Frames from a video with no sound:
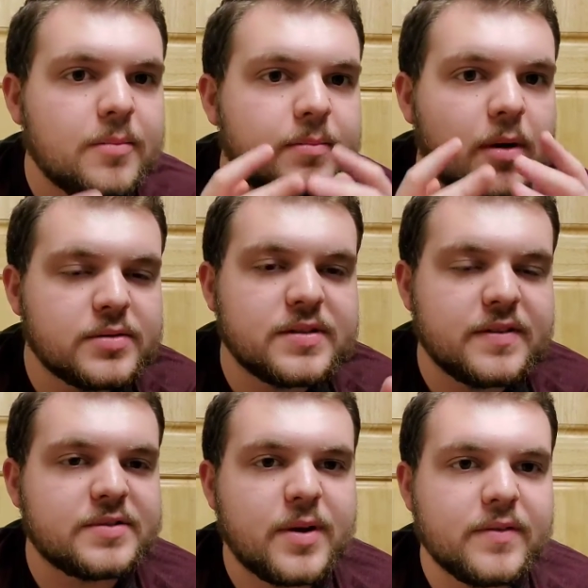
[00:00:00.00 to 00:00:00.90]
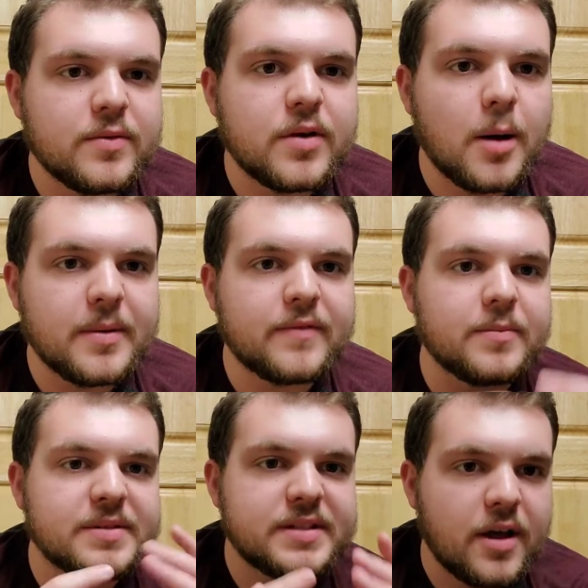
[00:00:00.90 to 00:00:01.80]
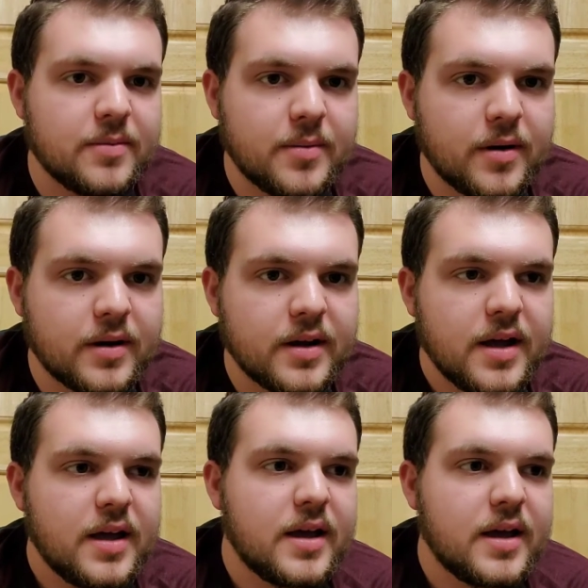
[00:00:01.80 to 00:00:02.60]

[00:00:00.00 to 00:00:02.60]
most of this revenue coming from South Park.